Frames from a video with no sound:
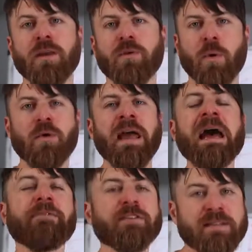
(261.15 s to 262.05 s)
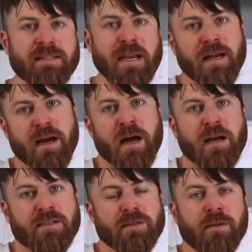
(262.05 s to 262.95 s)
You won't have to stay in a
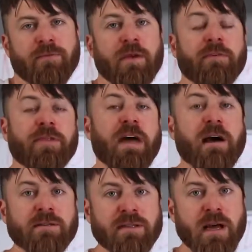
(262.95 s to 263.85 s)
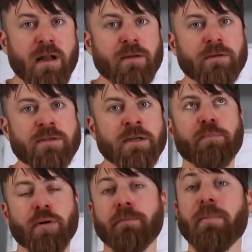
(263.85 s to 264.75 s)
hostel. If you have $1,000
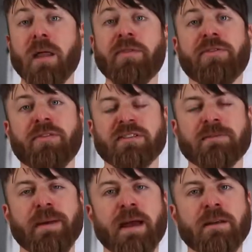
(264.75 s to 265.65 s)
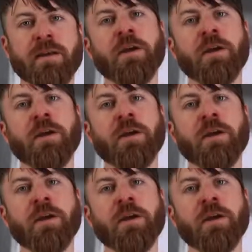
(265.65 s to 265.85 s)
per month to spend,